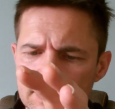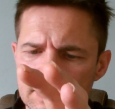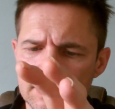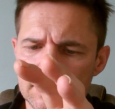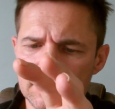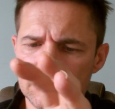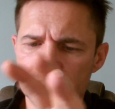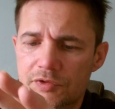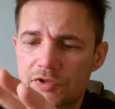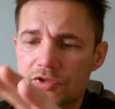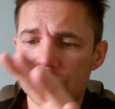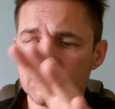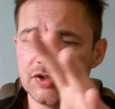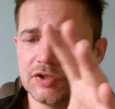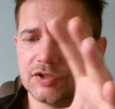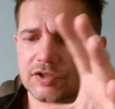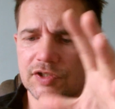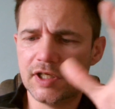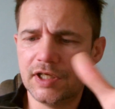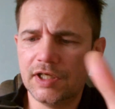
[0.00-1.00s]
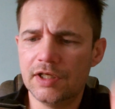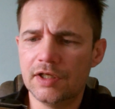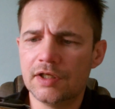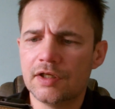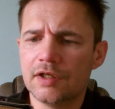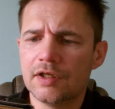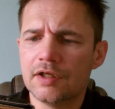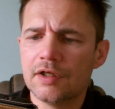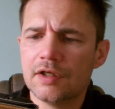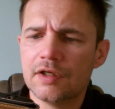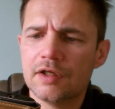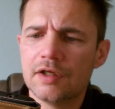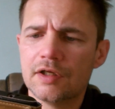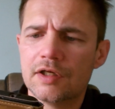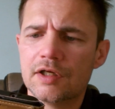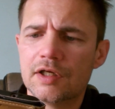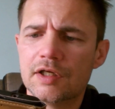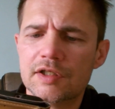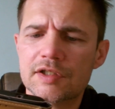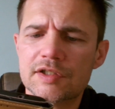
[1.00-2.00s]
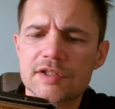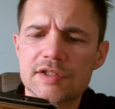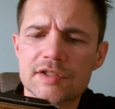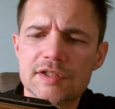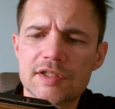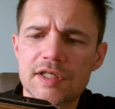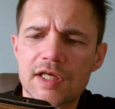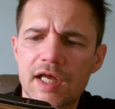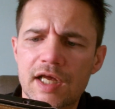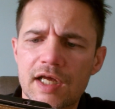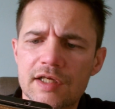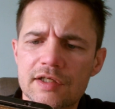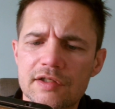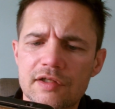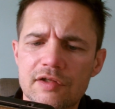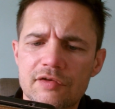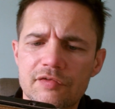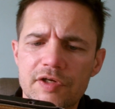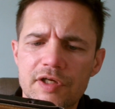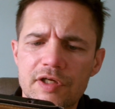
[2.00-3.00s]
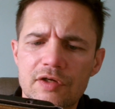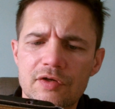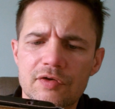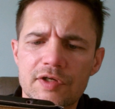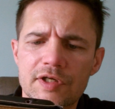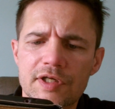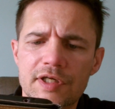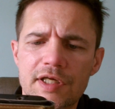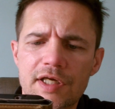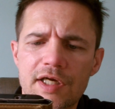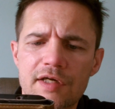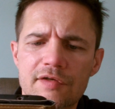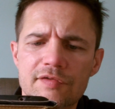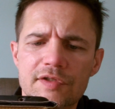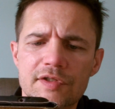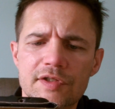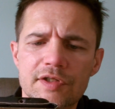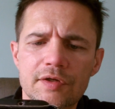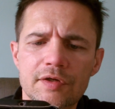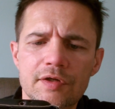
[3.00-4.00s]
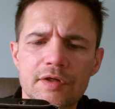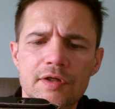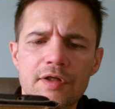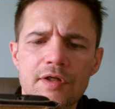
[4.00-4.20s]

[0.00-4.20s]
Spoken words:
This was Tuesday. This is at 3 o'clock in the afternoon.